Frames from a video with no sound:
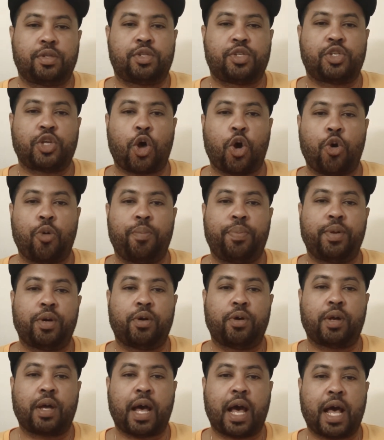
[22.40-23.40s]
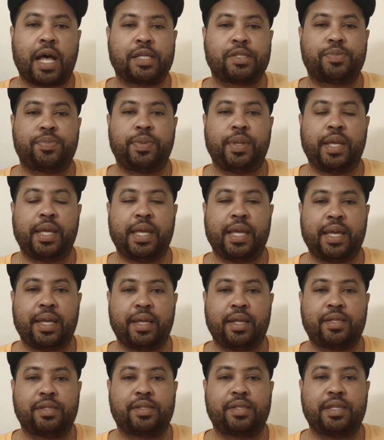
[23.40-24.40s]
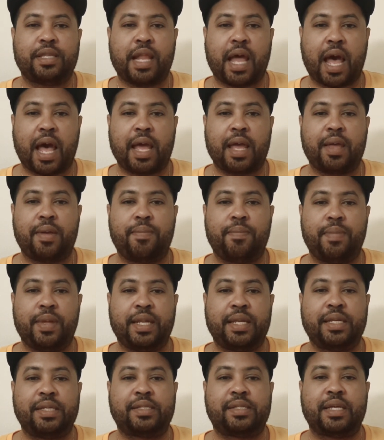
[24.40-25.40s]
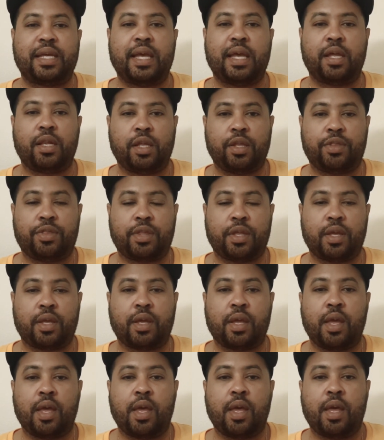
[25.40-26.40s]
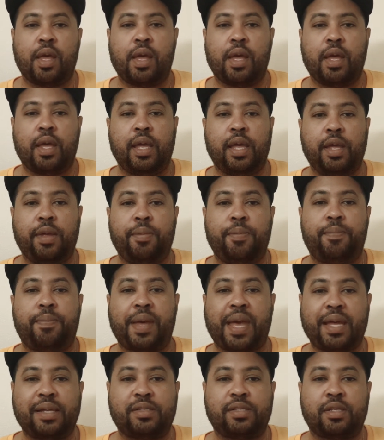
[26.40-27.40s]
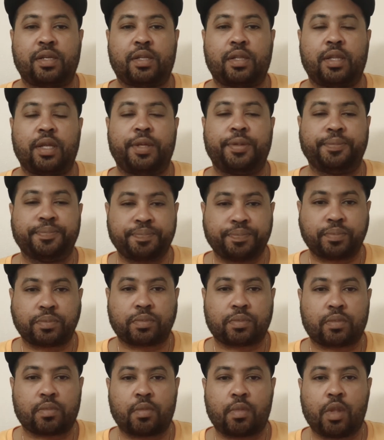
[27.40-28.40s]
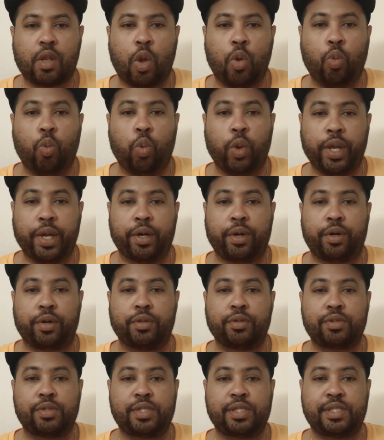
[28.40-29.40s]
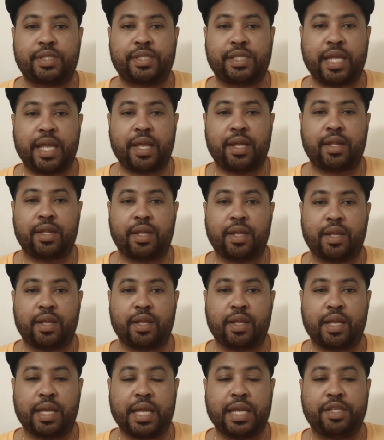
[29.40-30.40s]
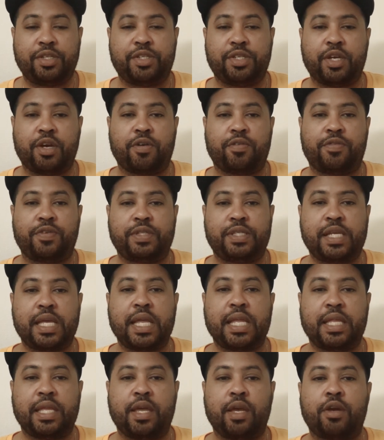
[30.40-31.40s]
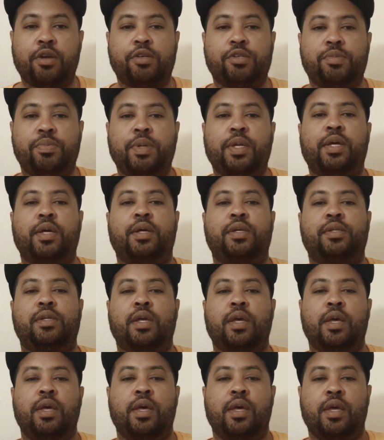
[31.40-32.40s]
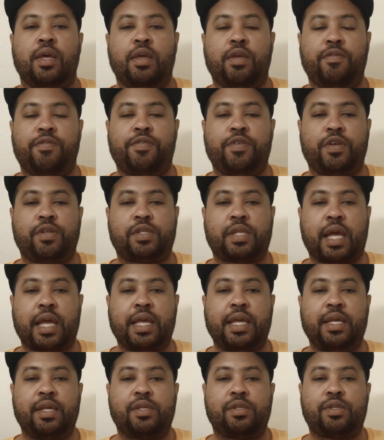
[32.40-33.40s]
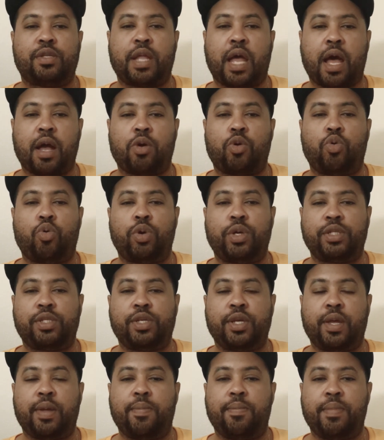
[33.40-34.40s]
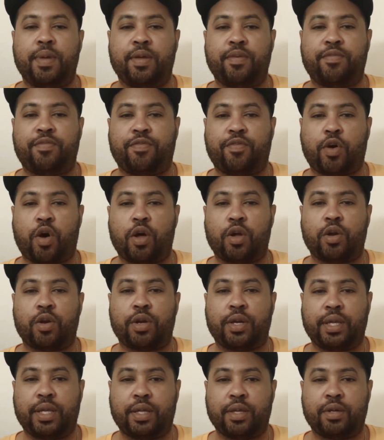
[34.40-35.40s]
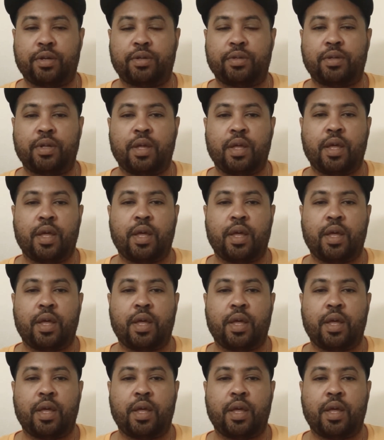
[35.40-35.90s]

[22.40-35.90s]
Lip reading: So Bill Cosby is not admitting to anything. He basically will sit in jail for 10 years because he feels like he is not going to admit fault or guilt.